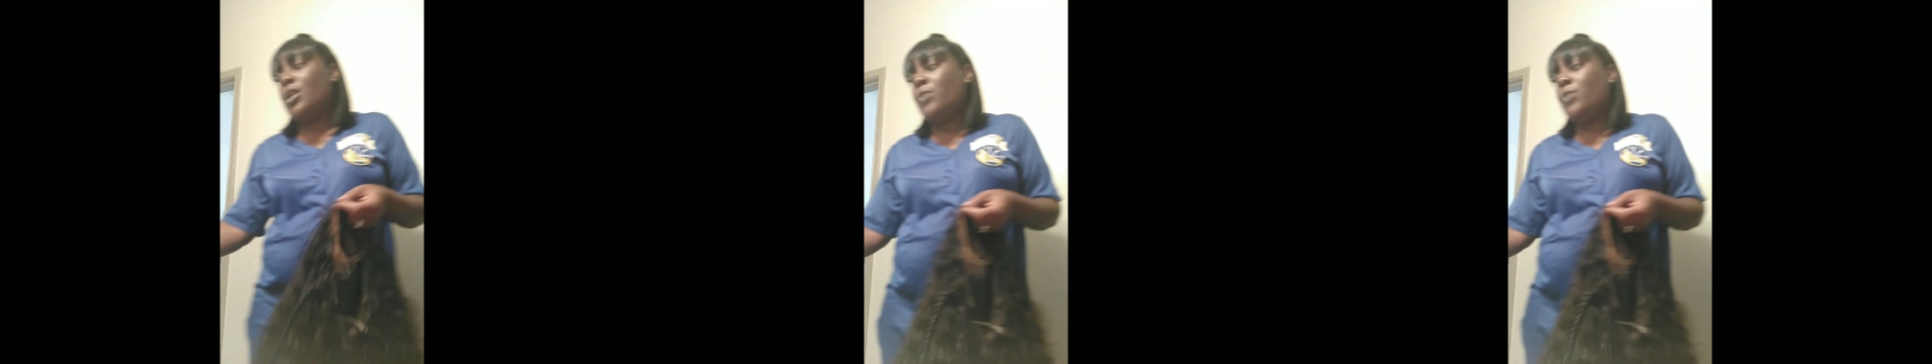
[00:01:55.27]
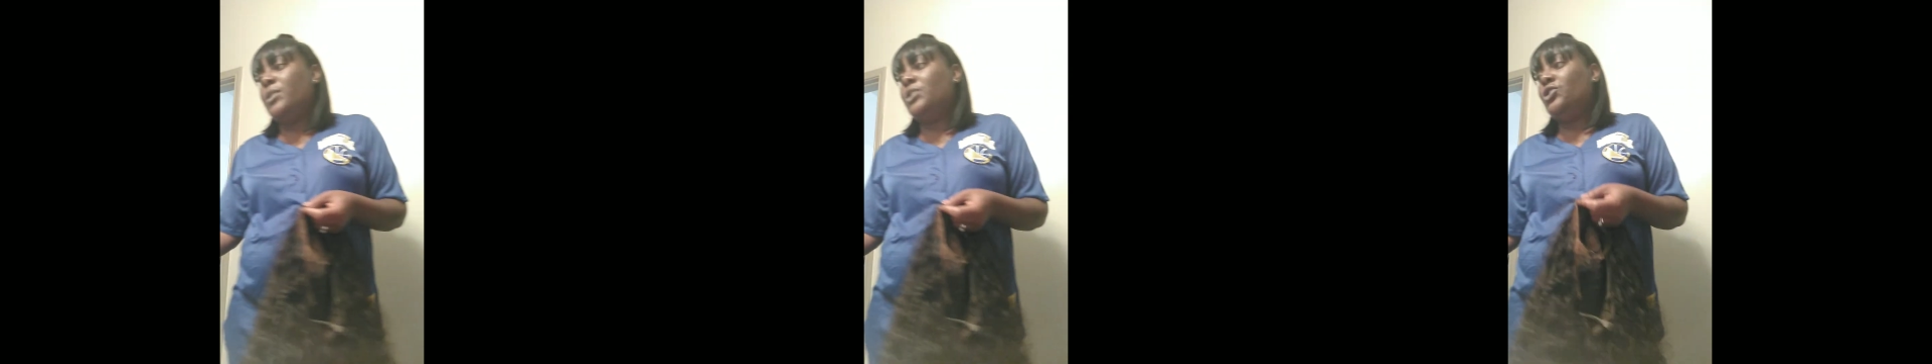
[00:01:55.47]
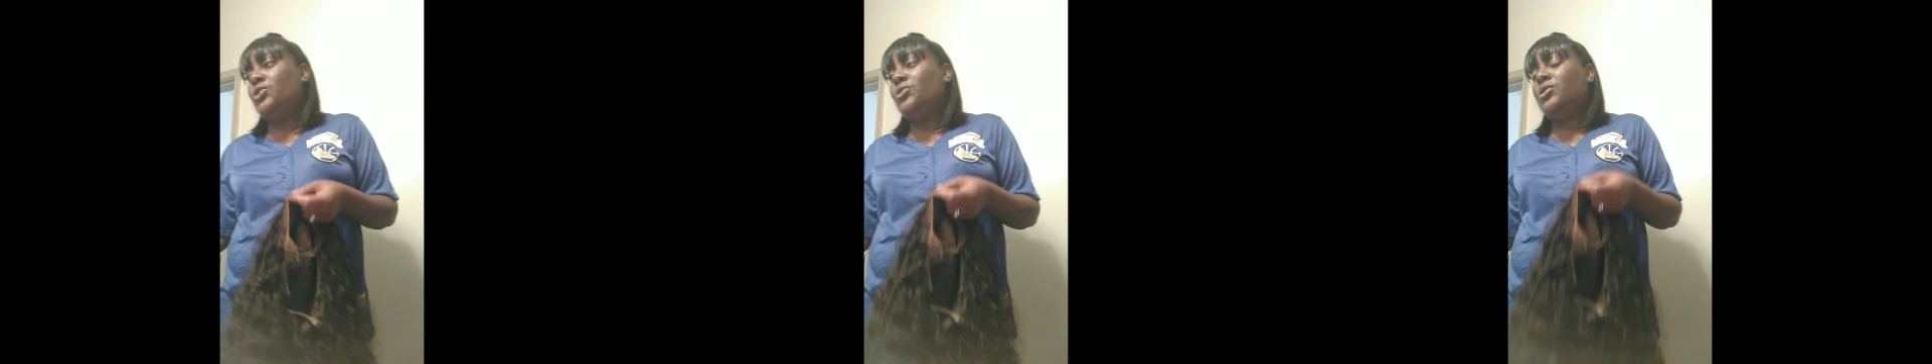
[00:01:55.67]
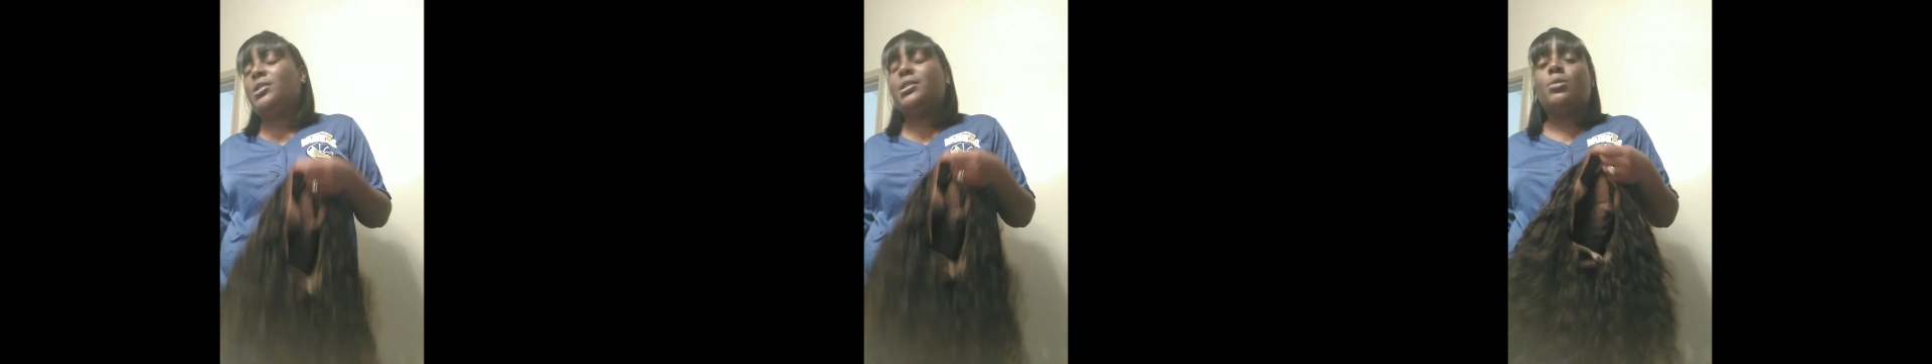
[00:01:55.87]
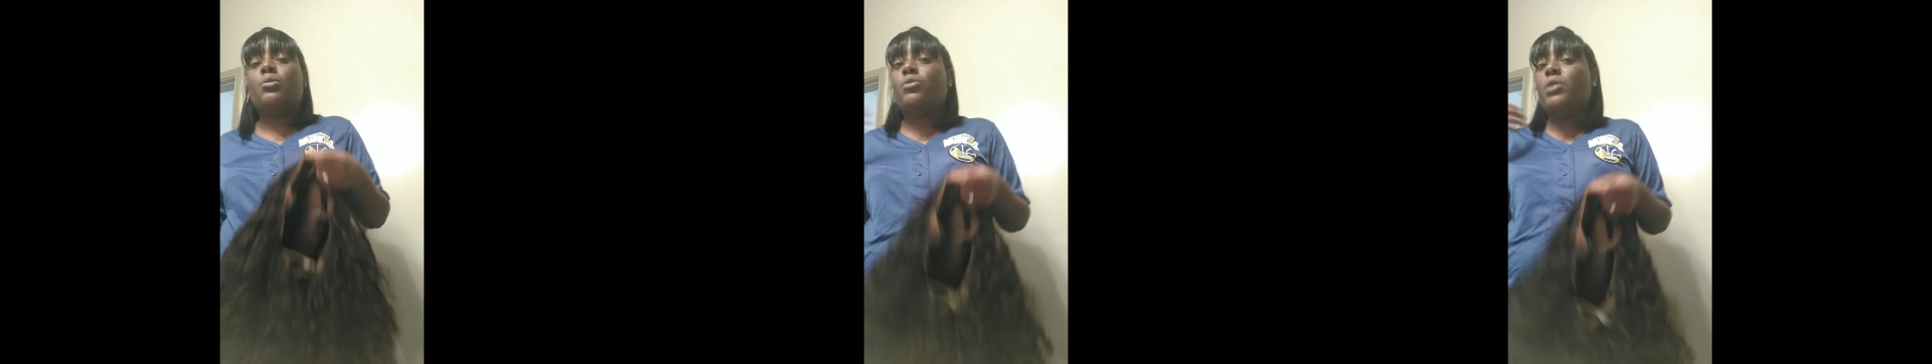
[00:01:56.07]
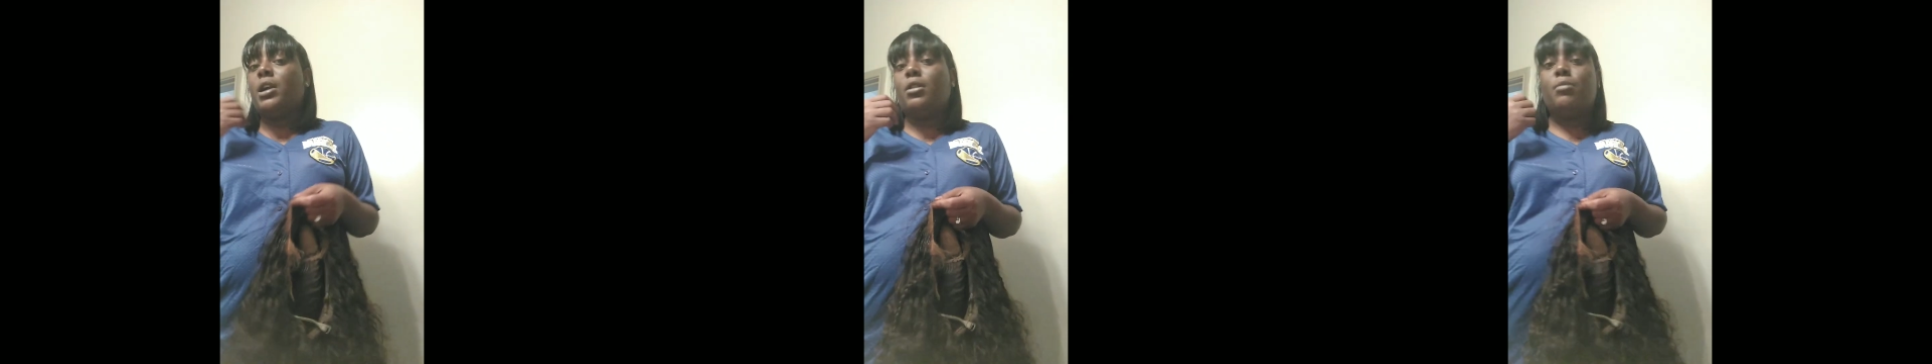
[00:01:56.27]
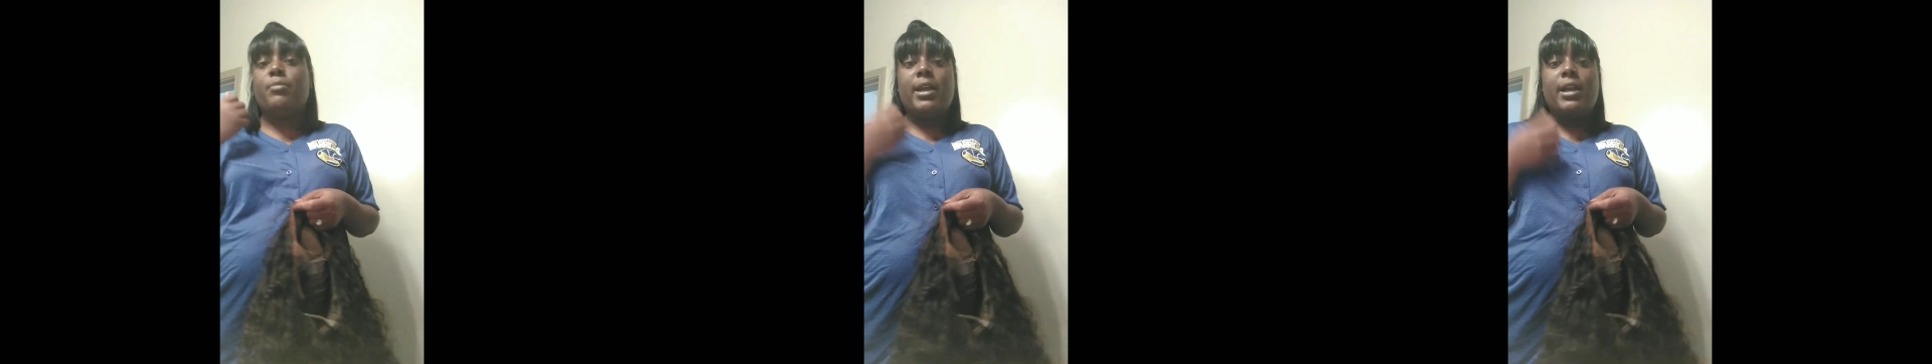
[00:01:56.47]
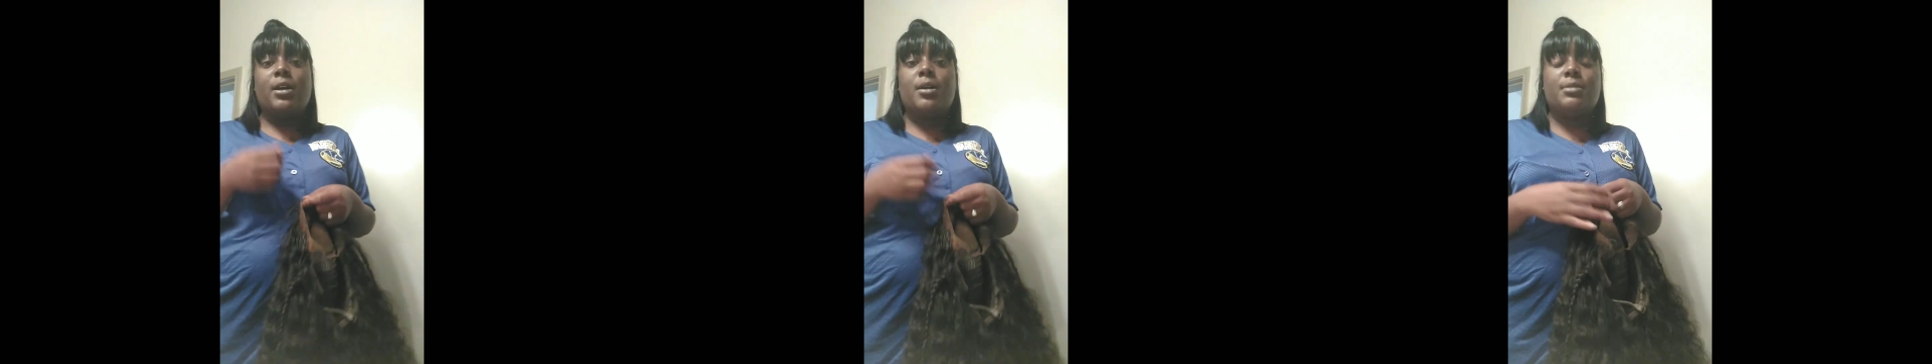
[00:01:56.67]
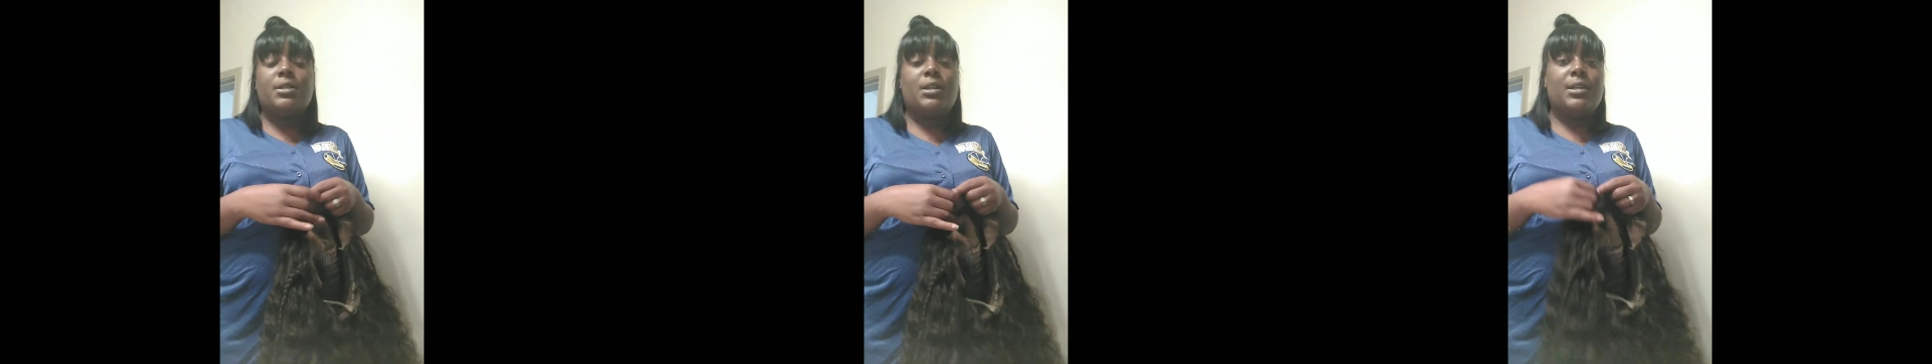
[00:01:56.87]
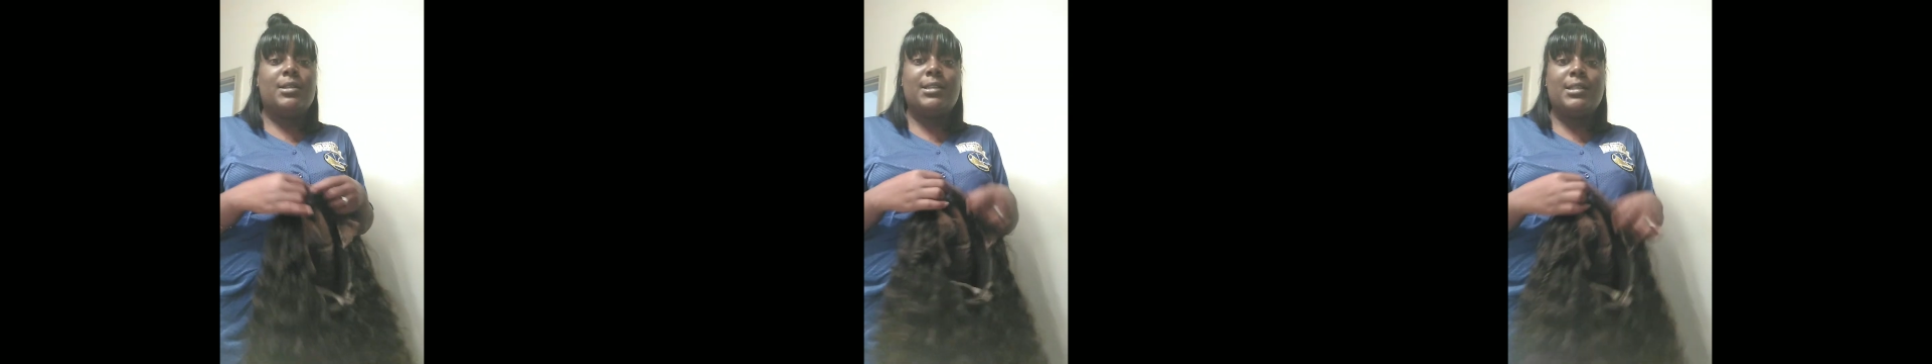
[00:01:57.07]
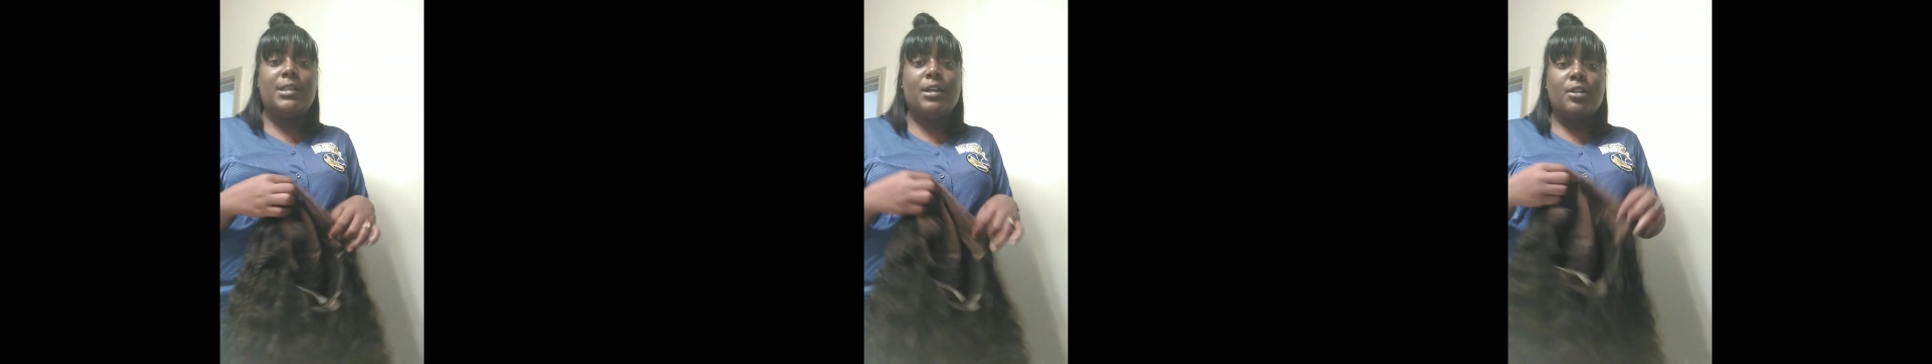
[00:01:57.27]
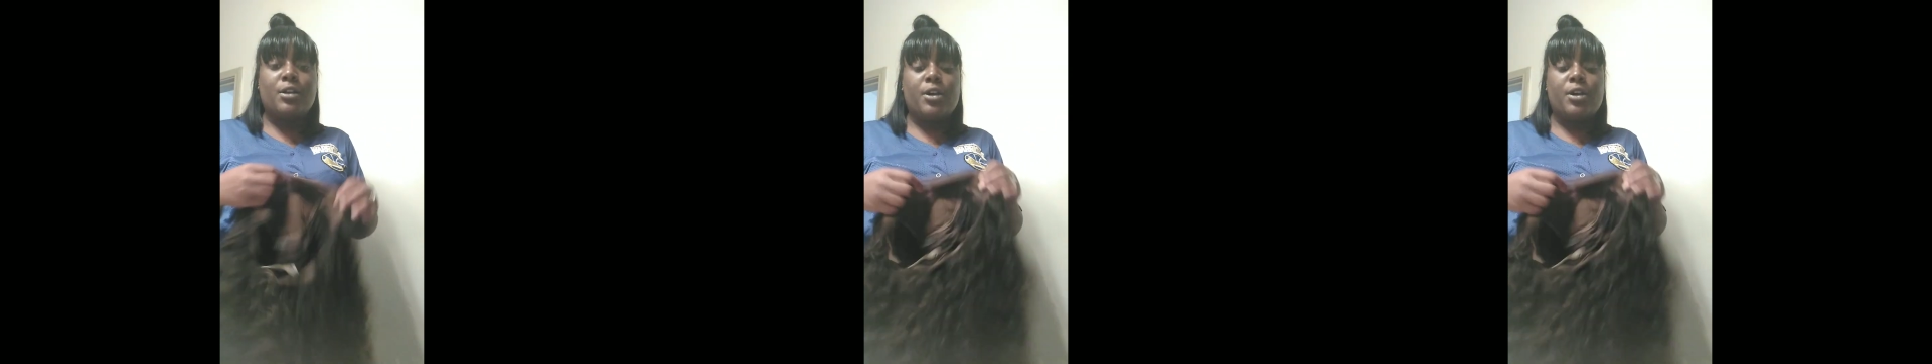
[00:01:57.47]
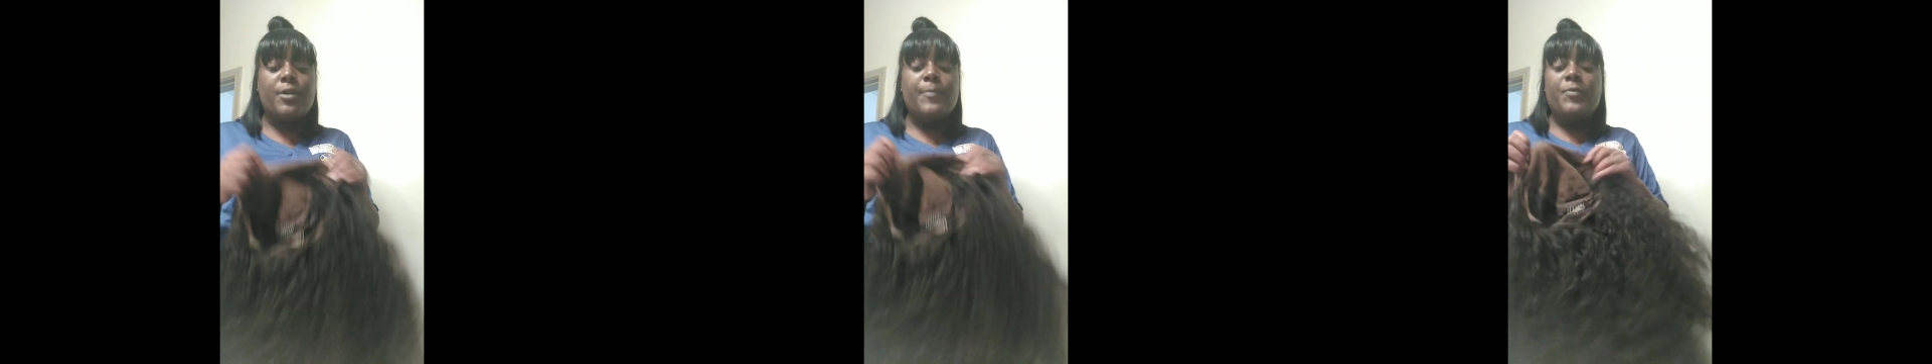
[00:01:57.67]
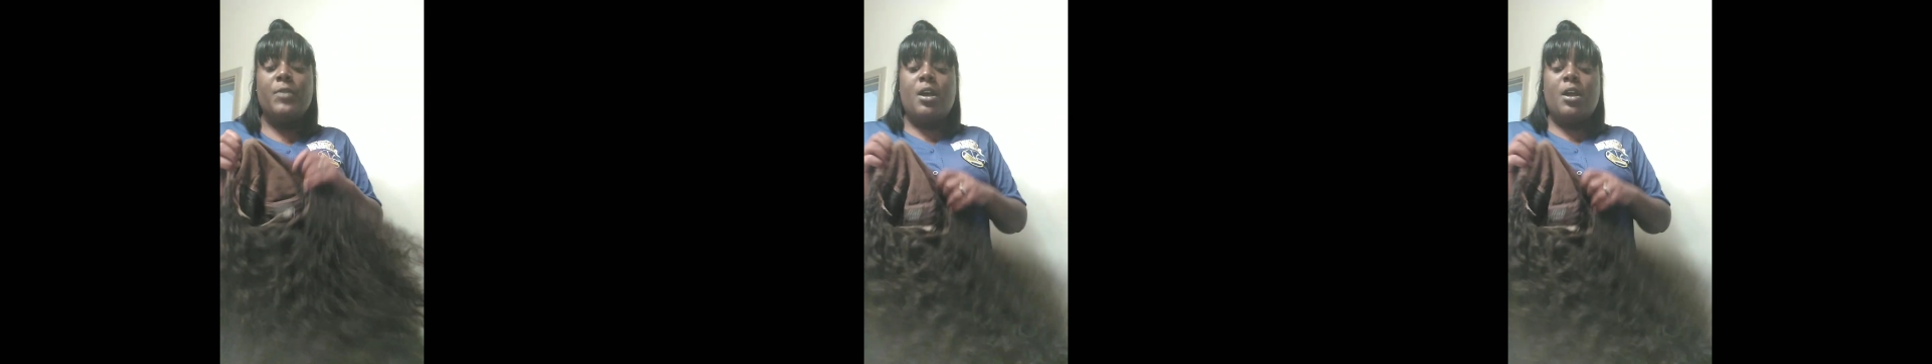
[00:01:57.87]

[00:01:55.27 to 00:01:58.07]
always use just some regular makeup concealer,